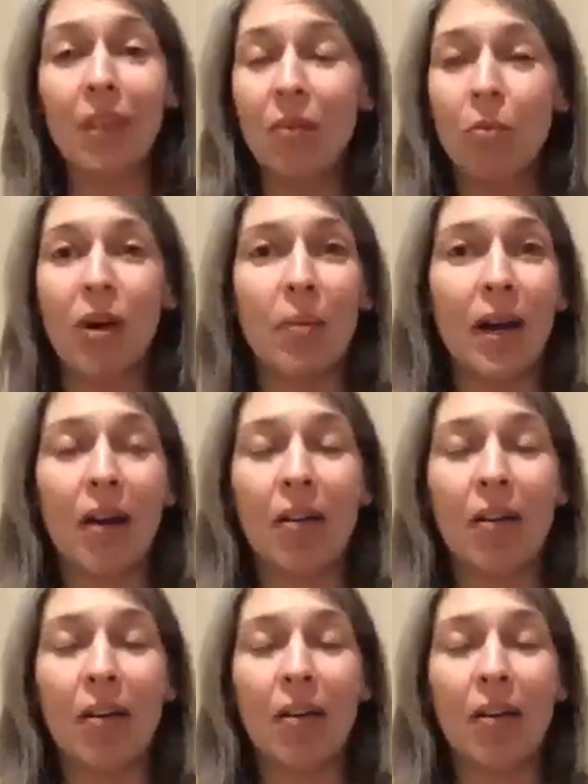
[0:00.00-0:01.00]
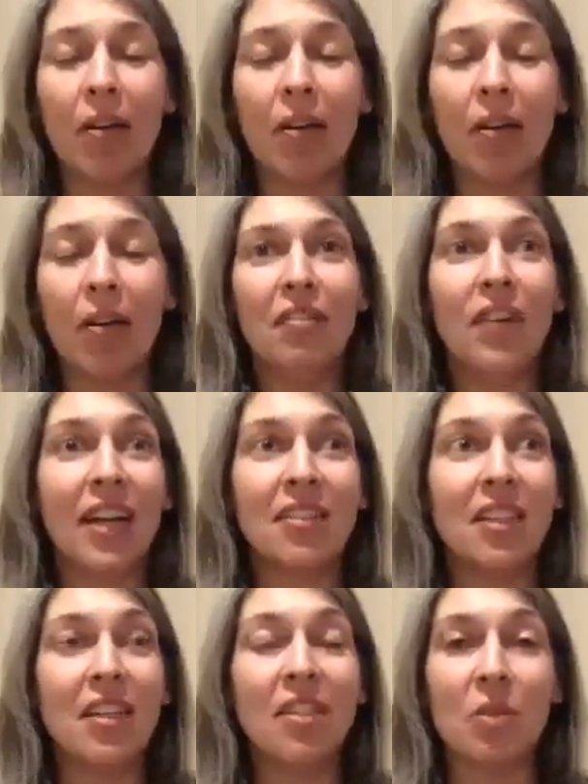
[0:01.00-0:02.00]
What about,
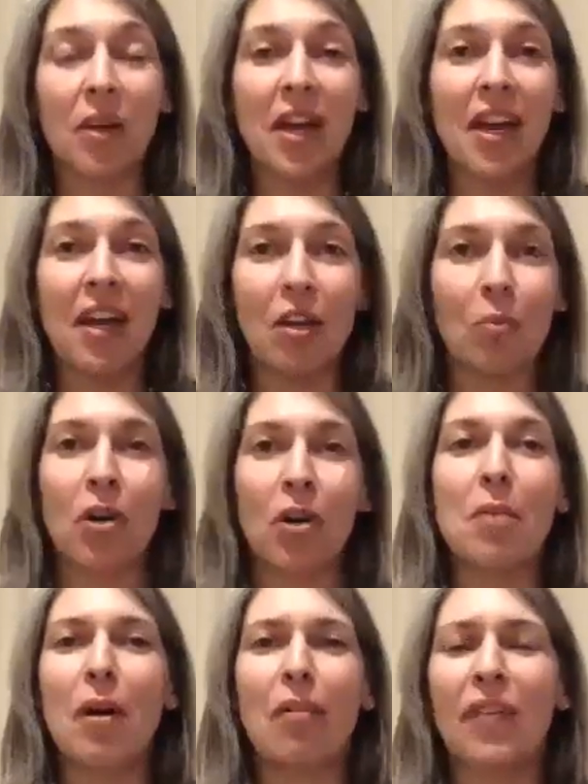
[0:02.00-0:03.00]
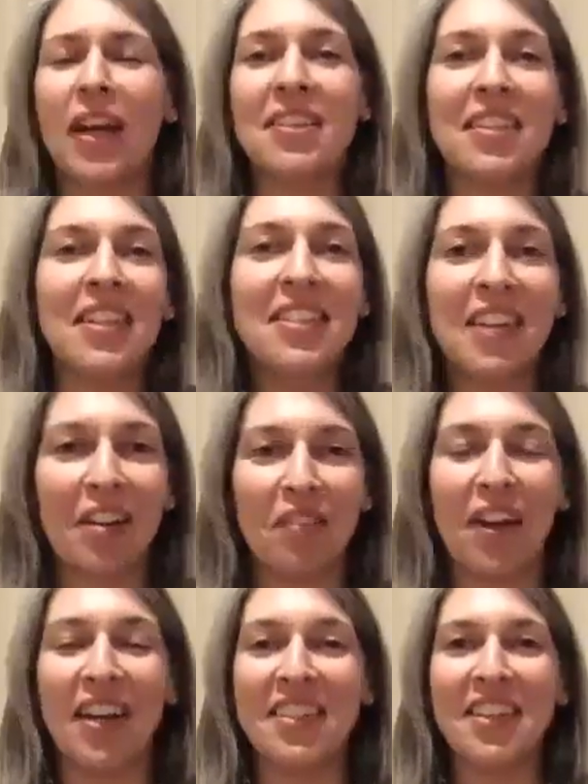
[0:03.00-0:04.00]
vaccines? Okay, you're worried about vaccine side
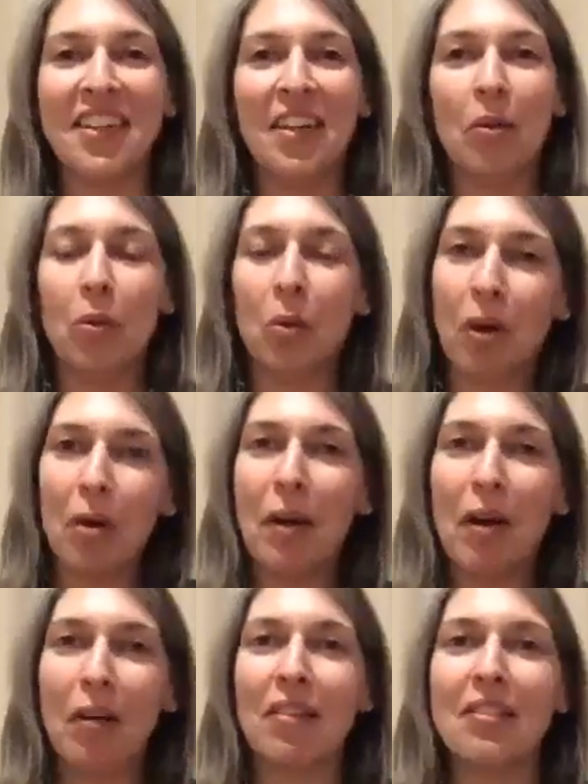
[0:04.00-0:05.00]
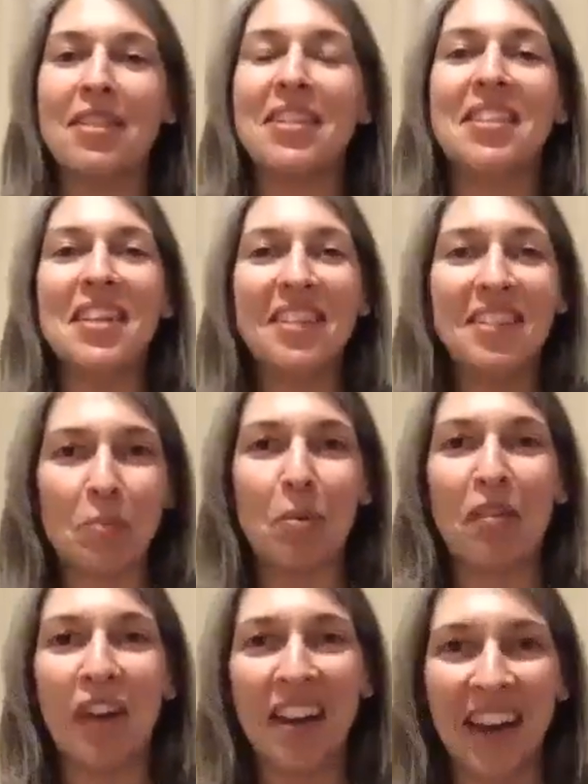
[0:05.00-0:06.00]
effects. Well, what about the disease it's
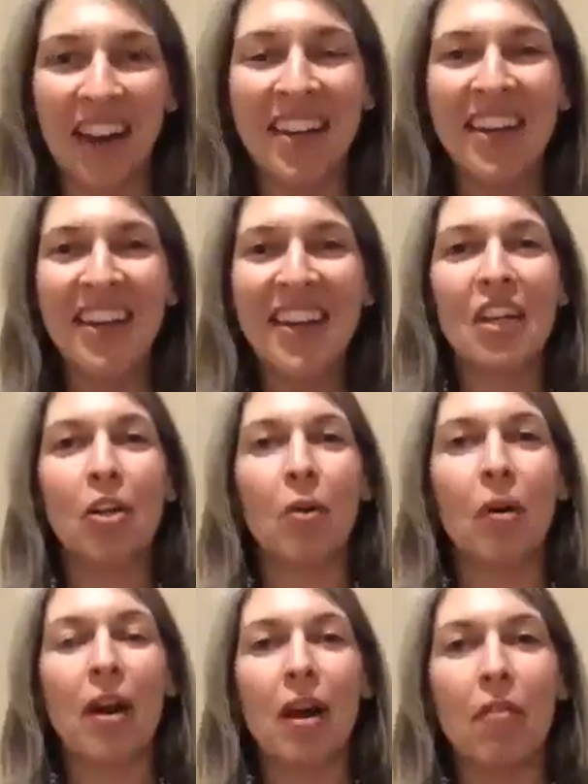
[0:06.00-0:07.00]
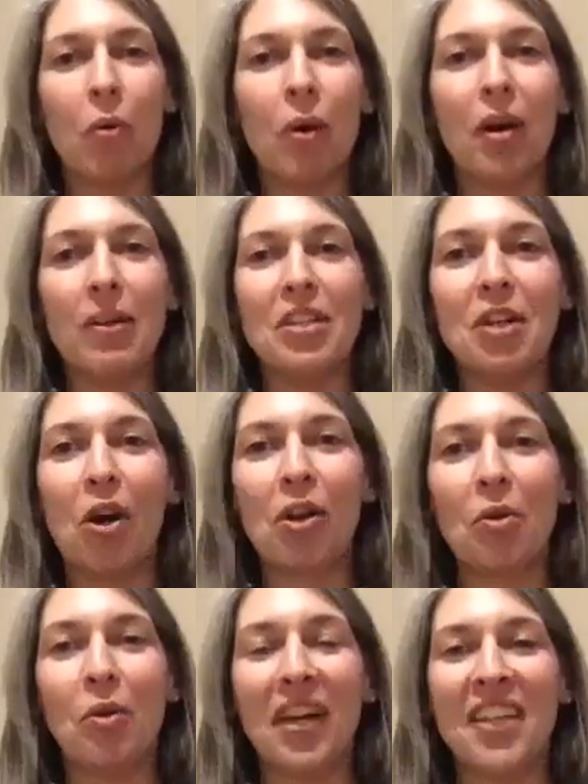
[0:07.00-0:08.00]
preventing? Everyone wants to
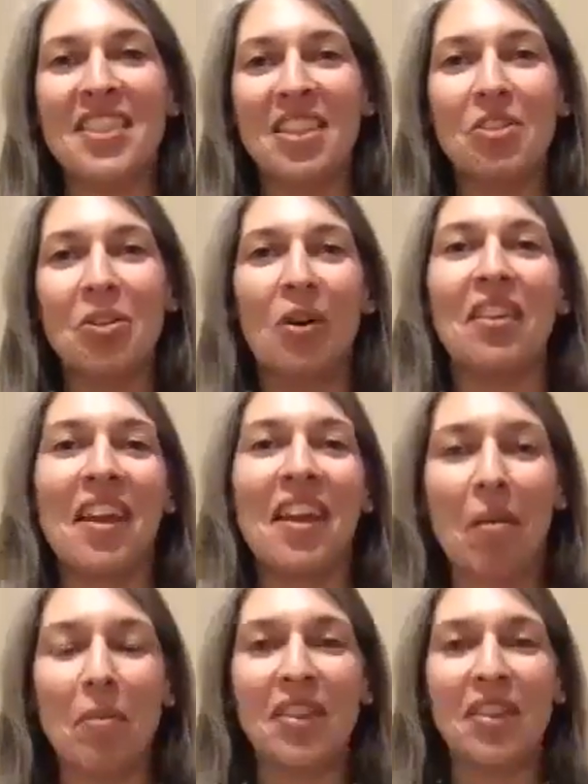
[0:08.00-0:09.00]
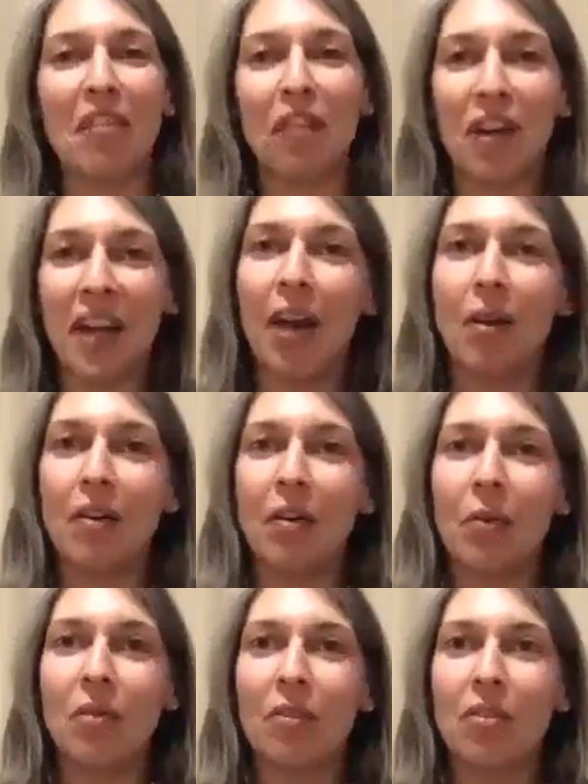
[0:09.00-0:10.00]
argue against a certain thing, but they forget
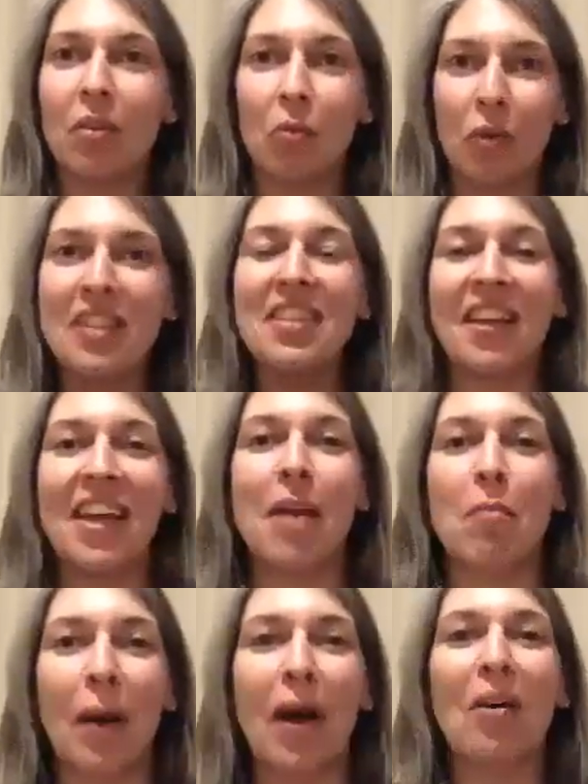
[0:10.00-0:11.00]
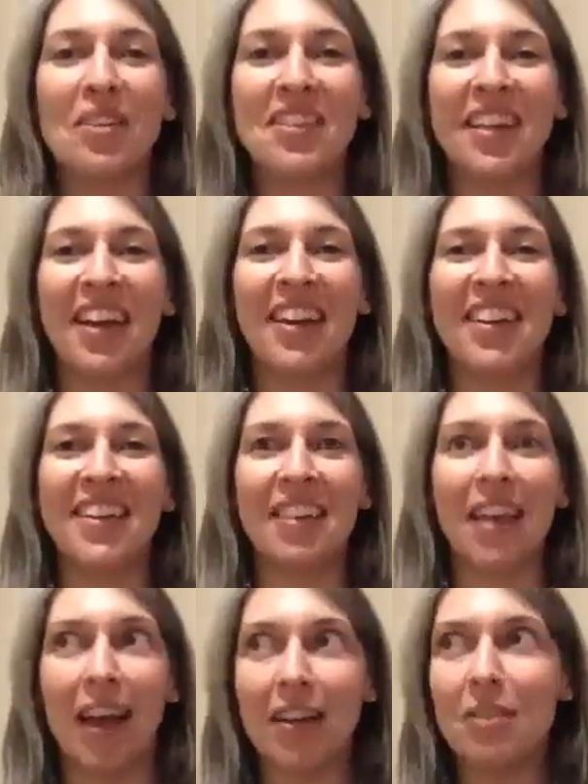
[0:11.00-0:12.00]
the reason it came about. And
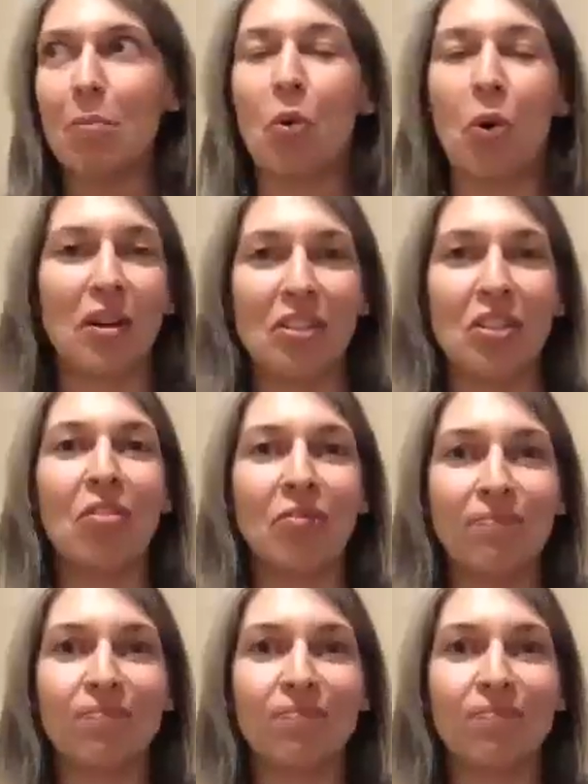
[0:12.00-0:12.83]
that is important too.